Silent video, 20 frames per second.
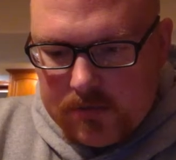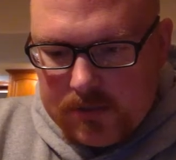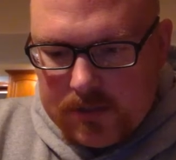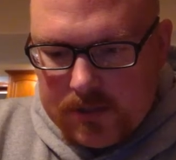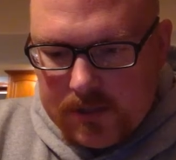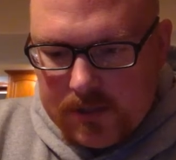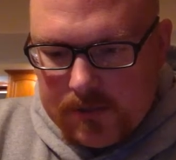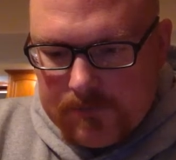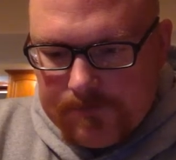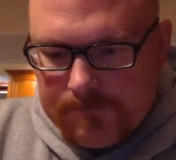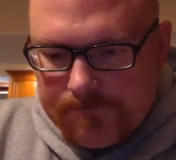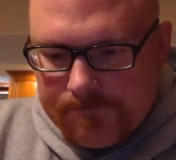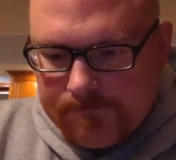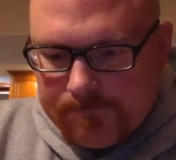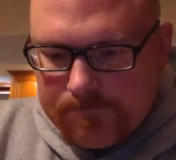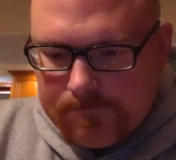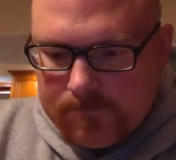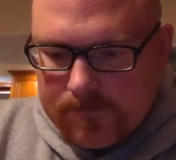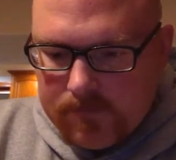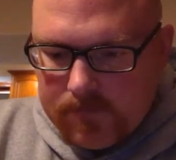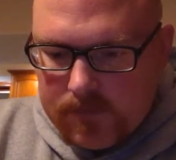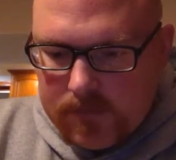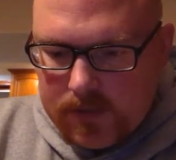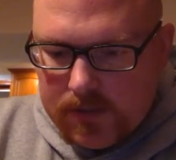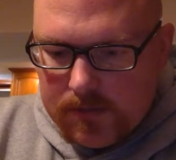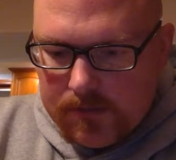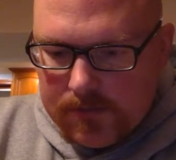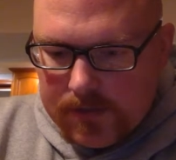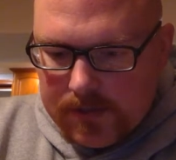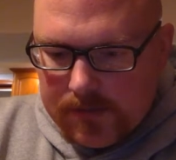it's a
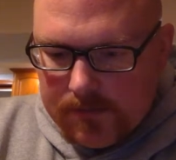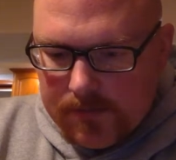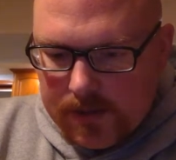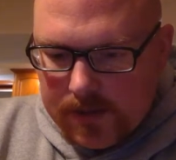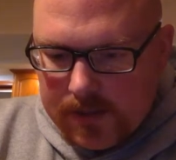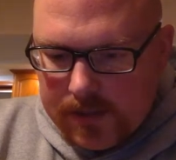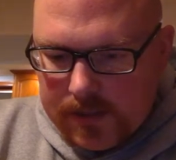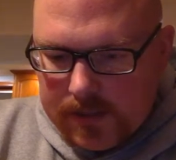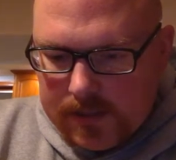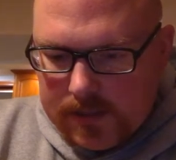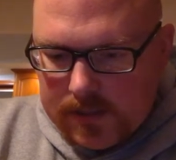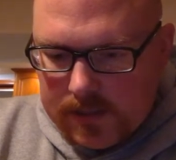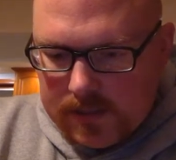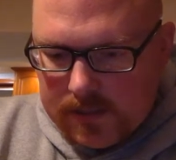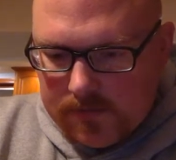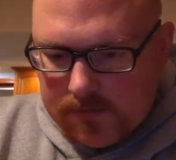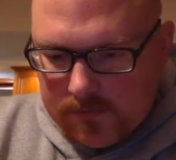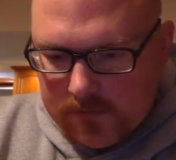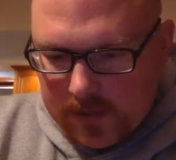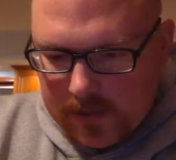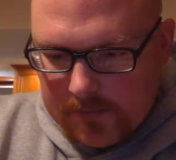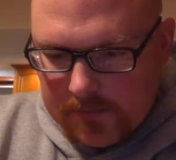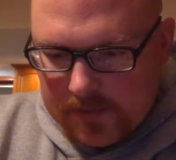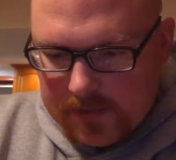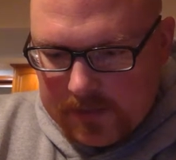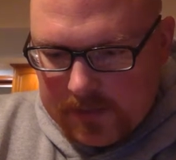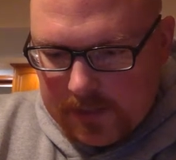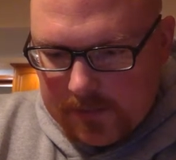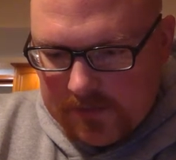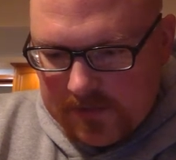bit biased. Let's ramp
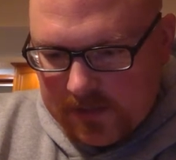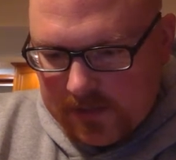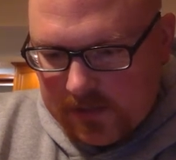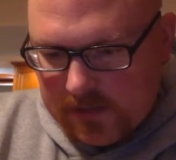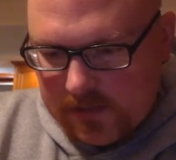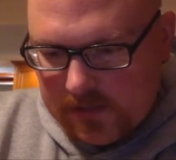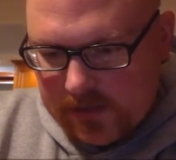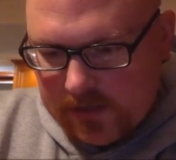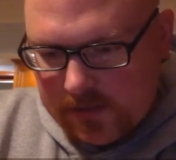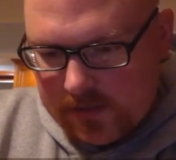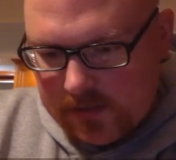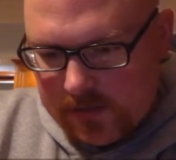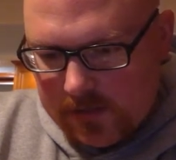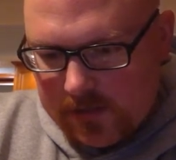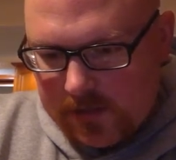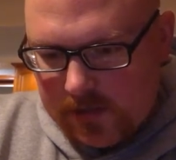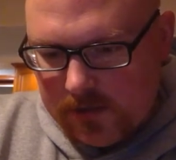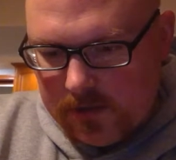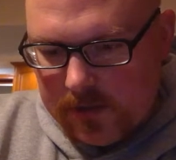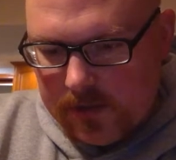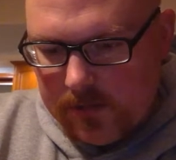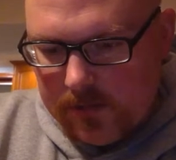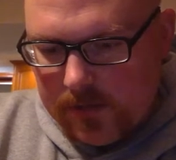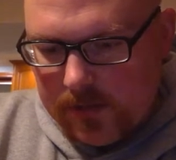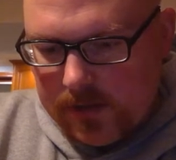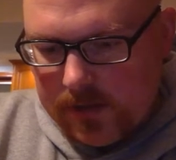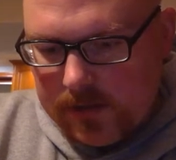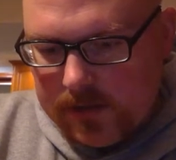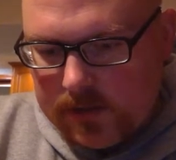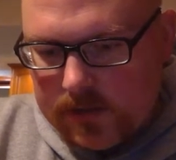this up to 30
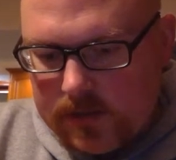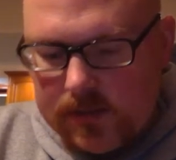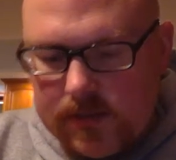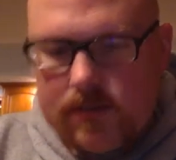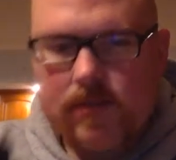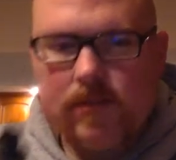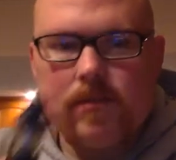watts.